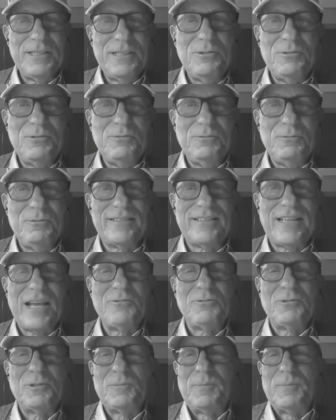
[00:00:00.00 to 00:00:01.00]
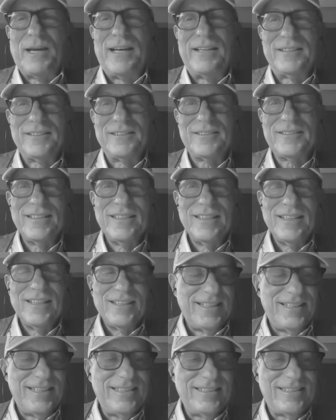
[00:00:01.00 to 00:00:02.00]
two scheduled panels
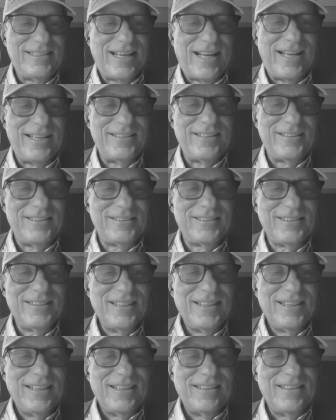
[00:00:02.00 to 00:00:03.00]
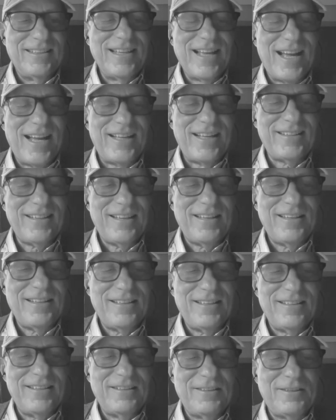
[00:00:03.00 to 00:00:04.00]
entitled Not
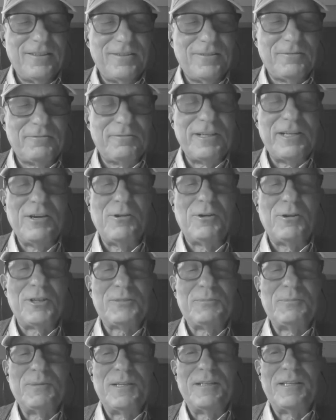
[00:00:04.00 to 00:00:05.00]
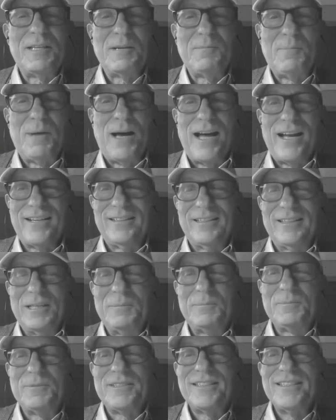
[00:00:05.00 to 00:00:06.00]
the Three Horsemen of the
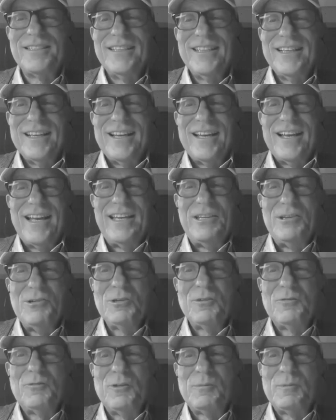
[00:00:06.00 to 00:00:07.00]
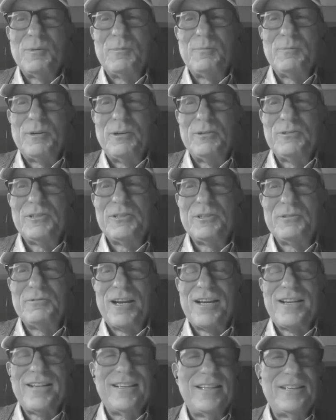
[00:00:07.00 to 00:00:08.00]
Apocalypse, a Uniform Approach to the
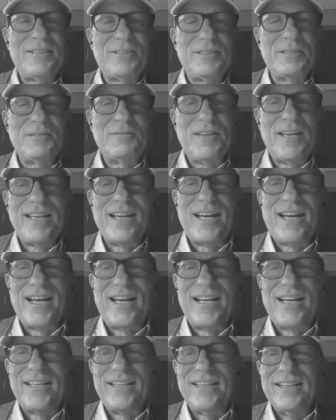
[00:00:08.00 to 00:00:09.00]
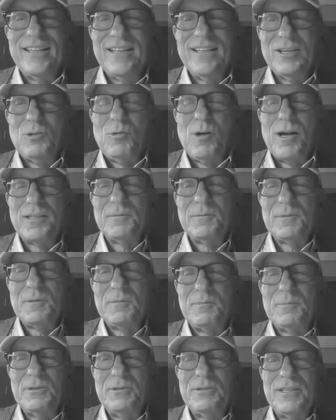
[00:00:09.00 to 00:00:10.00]
Regulation of AI, Quantum
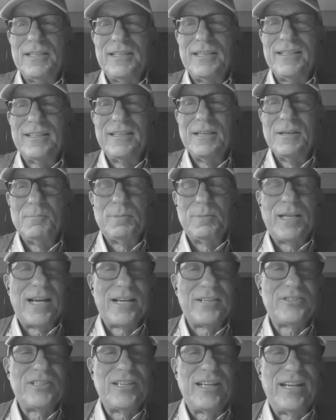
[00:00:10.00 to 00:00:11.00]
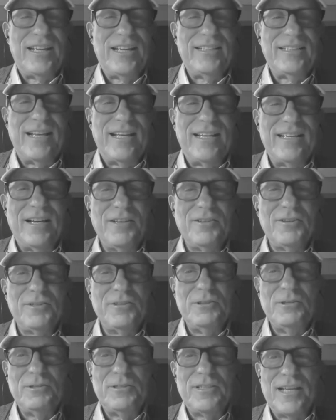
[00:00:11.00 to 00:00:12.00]
Computing, Blockchain, and Other
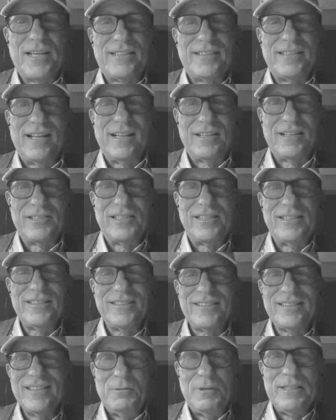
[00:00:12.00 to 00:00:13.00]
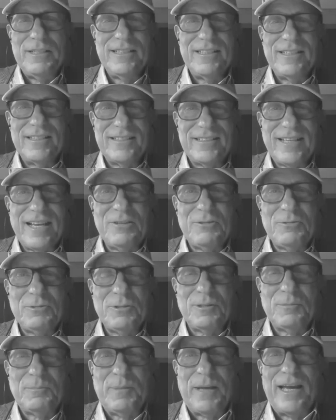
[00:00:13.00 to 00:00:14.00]
New Technologies. We did a
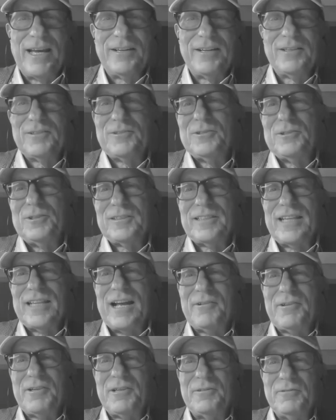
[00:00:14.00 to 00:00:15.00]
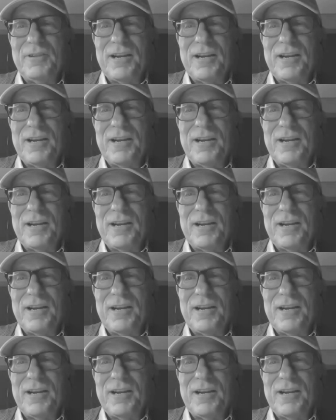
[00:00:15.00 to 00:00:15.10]
scheduled panel called How Can